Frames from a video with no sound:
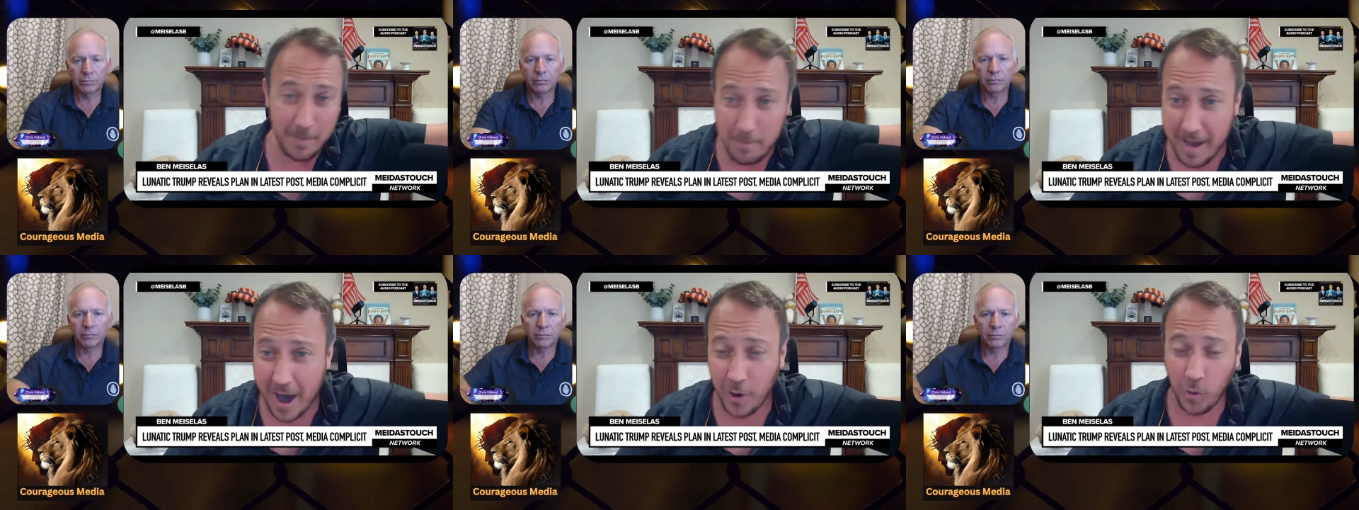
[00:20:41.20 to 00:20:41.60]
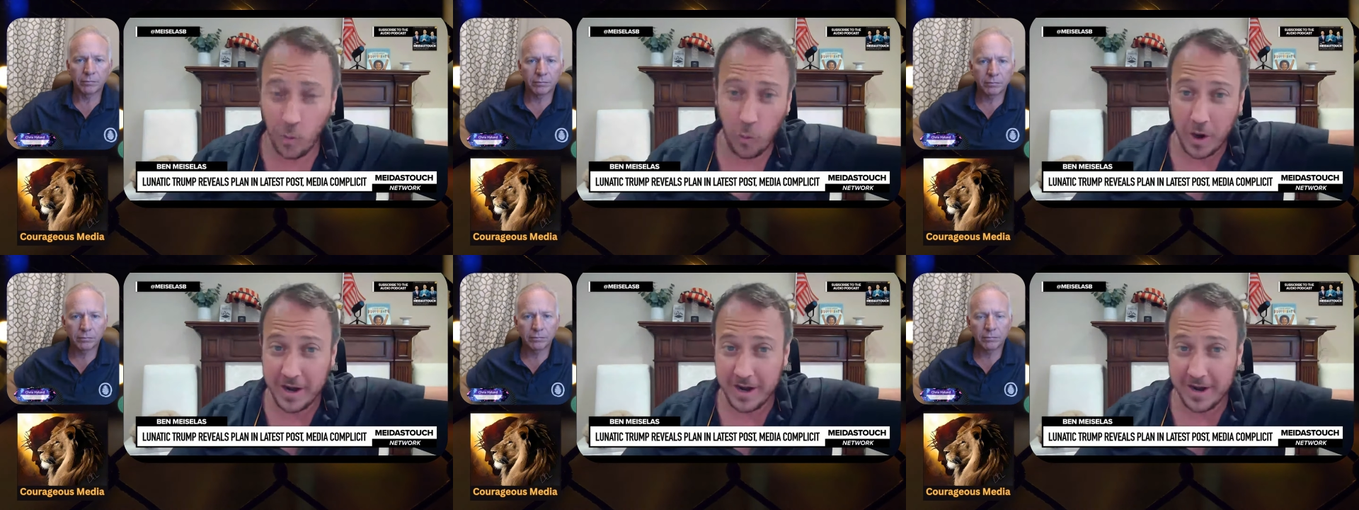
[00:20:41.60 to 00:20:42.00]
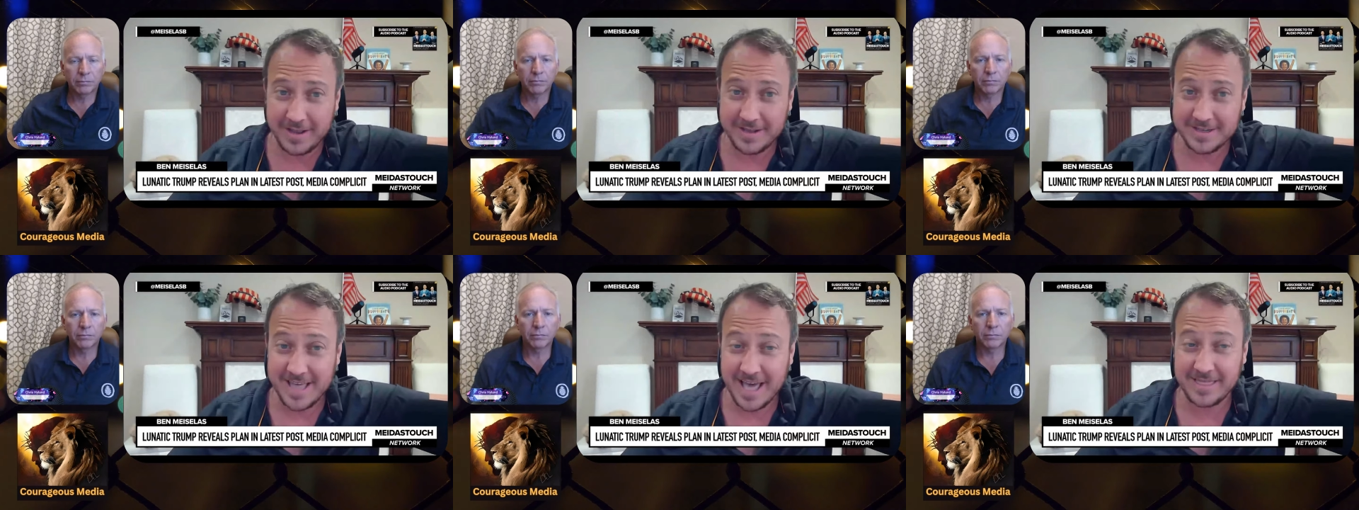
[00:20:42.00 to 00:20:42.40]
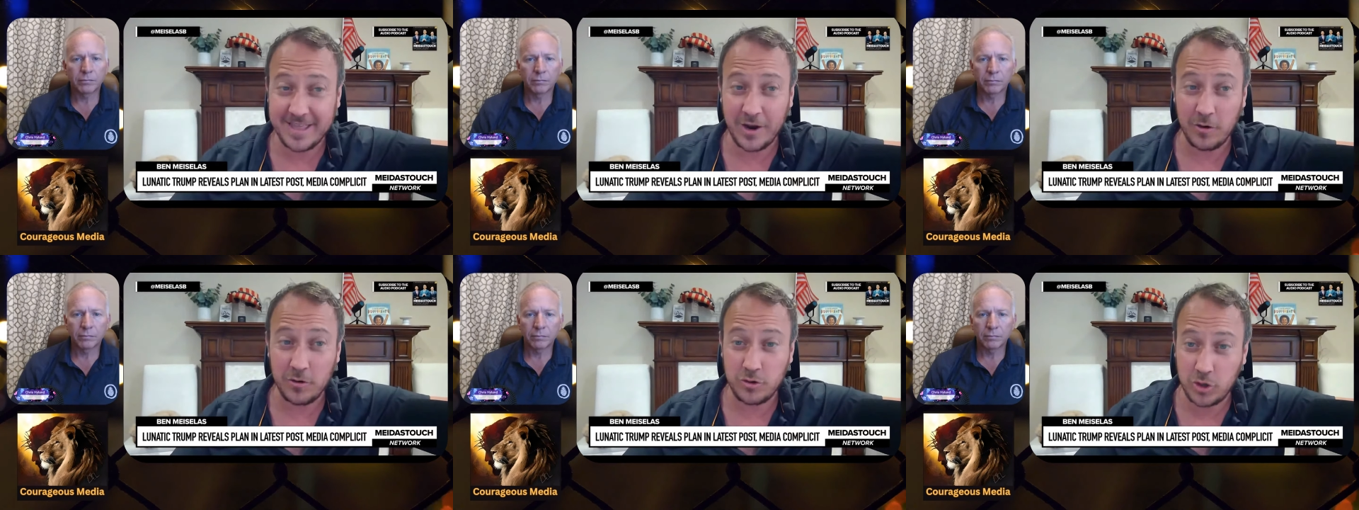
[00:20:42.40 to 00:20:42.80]
Speaker 1: about what it is that
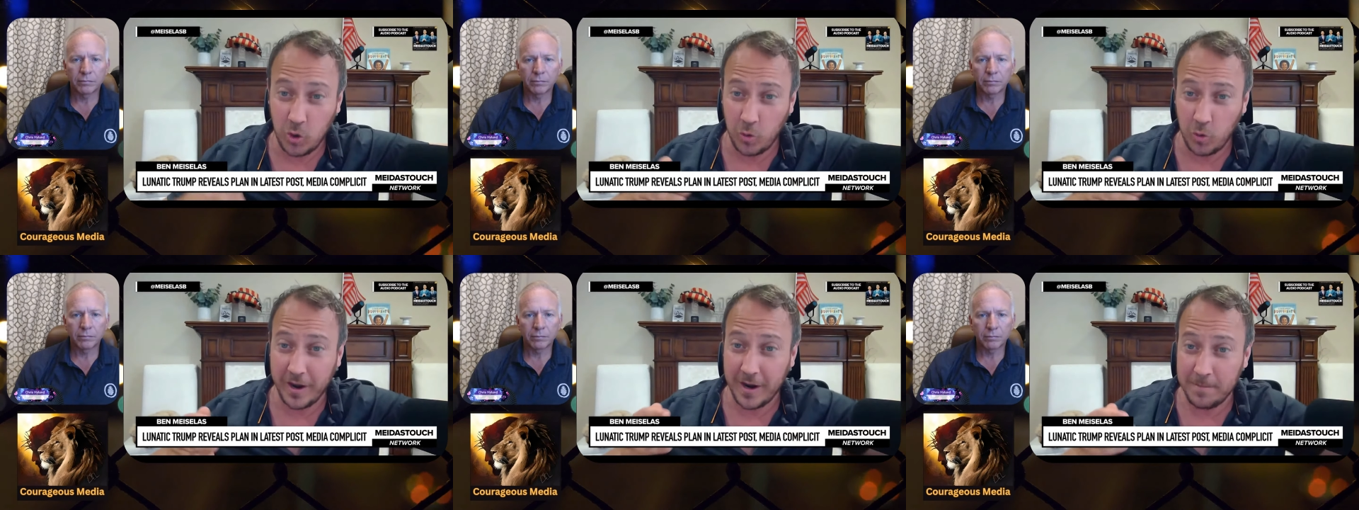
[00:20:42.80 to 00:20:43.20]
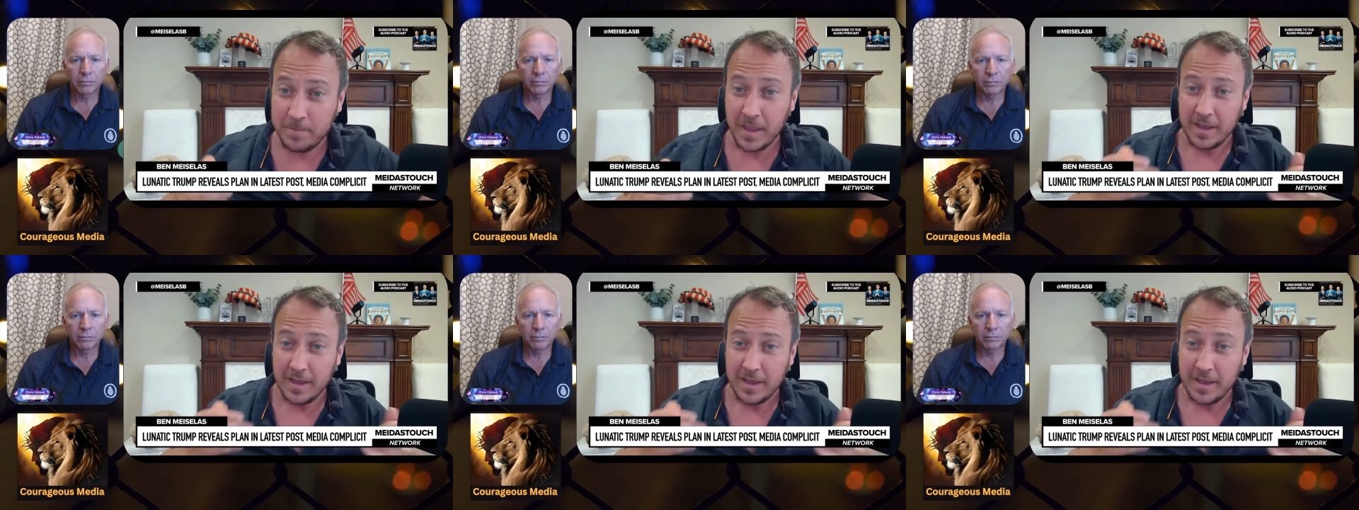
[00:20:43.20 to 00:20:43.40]
they're doing,